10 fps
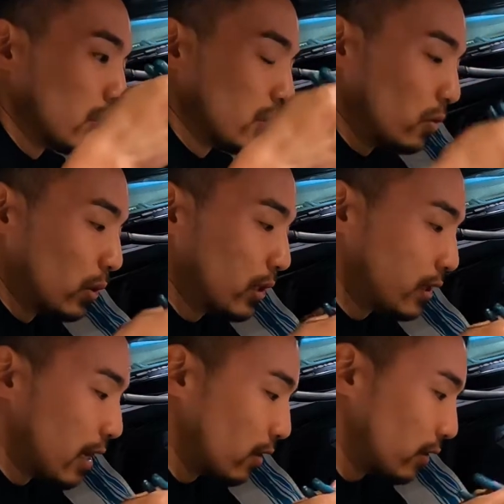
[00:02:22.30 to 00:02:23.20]
to reach
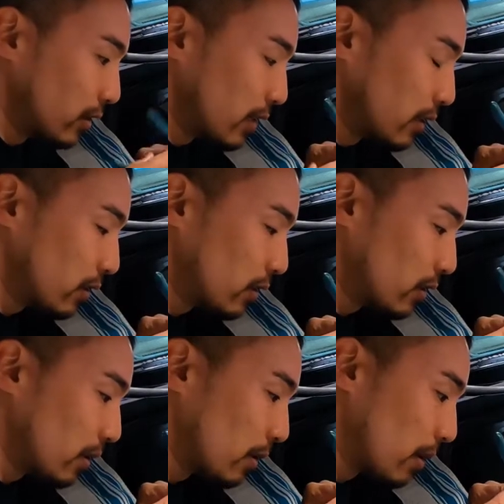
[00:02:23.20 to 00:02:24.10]
down on the sensor
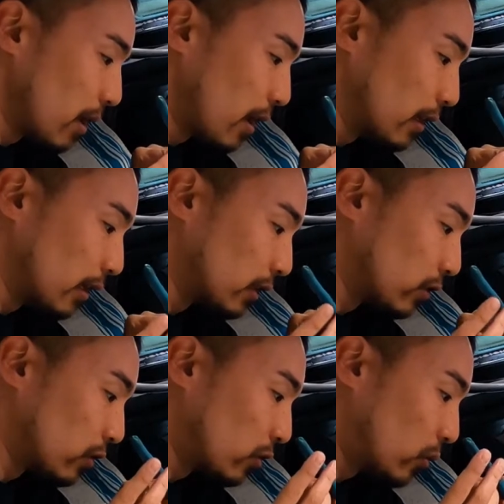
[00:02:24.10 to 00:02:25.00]
and then
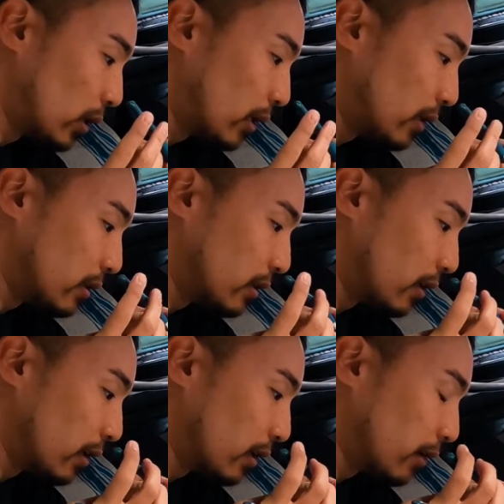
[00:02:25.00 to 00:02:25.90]
squeeze
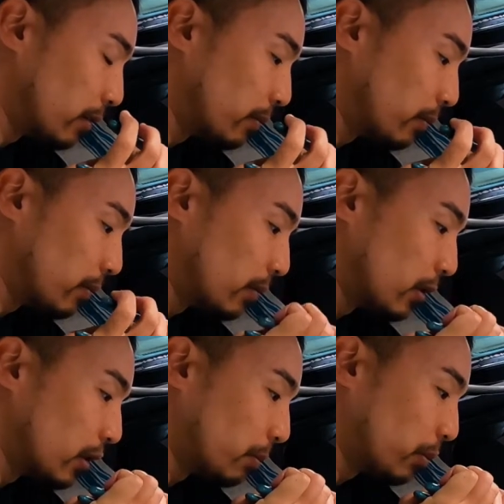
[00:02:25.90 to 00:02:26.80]
the
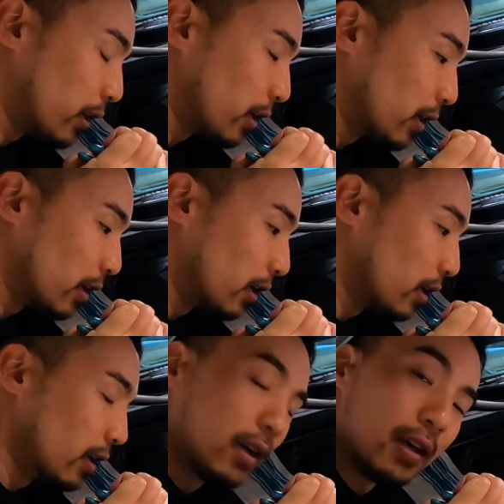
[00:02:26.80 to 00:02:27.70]
plug
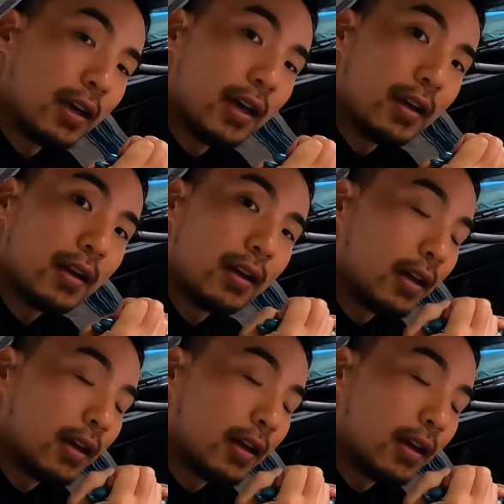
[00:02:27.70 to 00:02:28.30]
in,